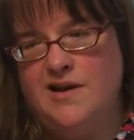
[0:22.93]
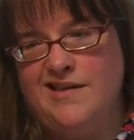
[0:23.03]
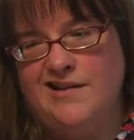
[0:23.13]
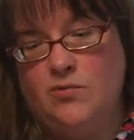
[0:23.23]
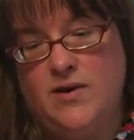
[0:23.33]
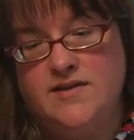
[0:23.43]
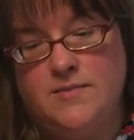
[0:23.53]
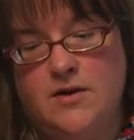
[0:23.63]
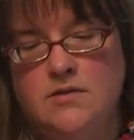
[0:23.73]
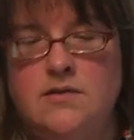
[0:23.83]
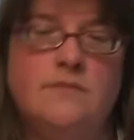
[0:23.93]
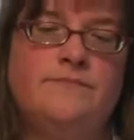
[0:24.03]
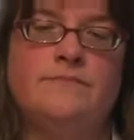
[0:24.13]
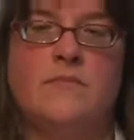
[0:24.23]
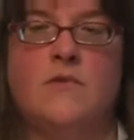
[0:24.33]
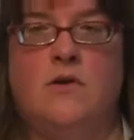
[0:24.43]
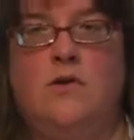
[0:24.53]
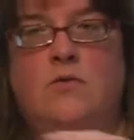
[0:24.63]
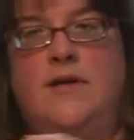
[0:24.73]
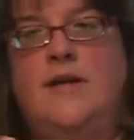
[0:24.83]
I like the way it smells.
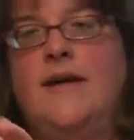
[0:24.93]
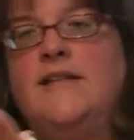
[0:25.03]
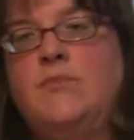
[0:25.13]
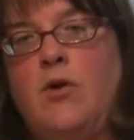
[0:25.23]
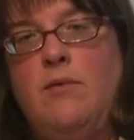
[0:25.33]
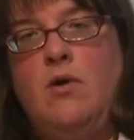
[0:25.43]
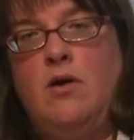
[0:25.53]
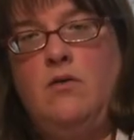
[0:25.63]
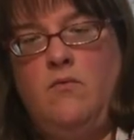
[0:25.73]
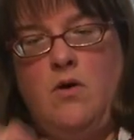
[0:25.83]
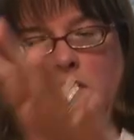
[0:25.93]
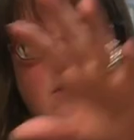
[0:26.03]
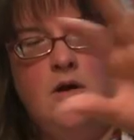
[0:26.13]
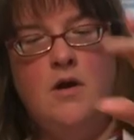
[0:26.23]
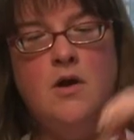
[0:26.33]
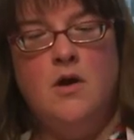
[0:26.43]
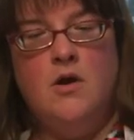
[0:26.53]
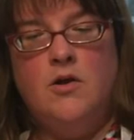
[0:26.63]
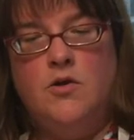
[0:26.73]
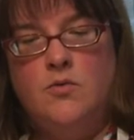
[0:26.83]
You'll need a spray bottle of water.
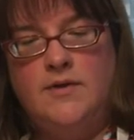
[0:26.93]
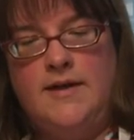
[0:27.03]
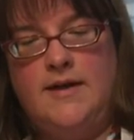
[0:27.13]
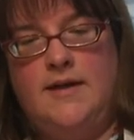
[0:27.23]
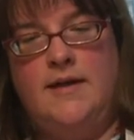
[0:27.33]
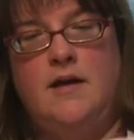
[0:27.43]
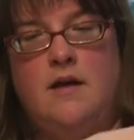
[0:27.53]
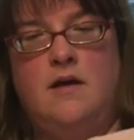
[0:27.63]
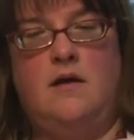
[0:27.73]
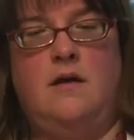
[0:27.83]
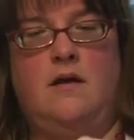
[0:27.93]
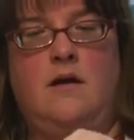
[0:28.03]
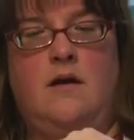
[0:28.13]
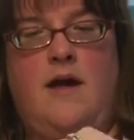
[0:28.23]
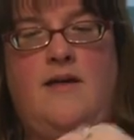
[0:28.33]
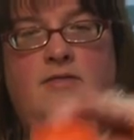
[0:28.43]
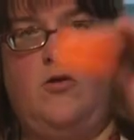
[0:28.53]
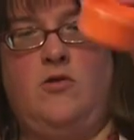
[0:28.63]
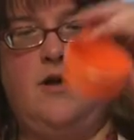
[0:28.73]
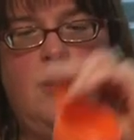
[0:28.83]
You will need a
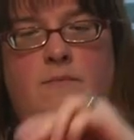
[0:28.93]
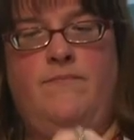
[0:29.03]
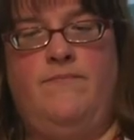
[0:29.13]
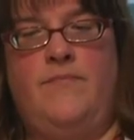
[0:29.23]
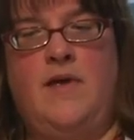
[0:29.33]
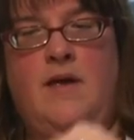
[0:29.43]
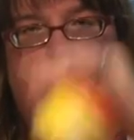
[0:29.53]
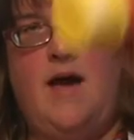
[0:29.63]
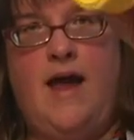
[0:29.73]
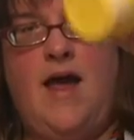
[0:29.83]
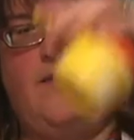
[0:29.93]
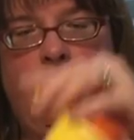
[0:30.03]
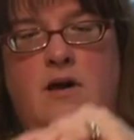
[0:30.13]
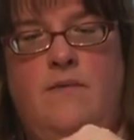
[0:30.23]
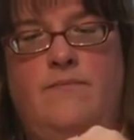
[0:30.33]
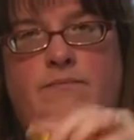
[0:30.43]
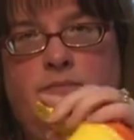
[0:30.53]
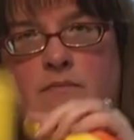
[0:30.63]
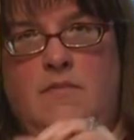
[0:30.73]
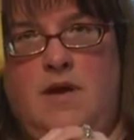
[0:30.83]
1/3 cup, a 1/2 cup,
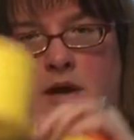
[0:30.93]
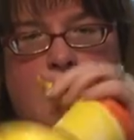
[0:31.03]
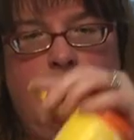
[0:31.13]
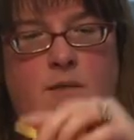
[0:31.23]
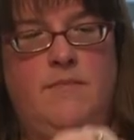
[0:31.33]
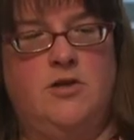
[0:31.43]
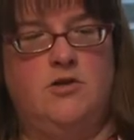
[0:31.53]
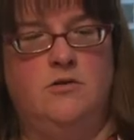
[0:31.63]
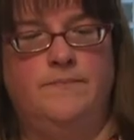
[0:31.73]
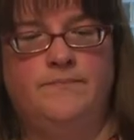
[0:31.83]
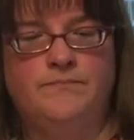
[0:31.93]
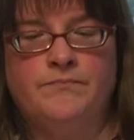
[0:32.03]
and a cup measure.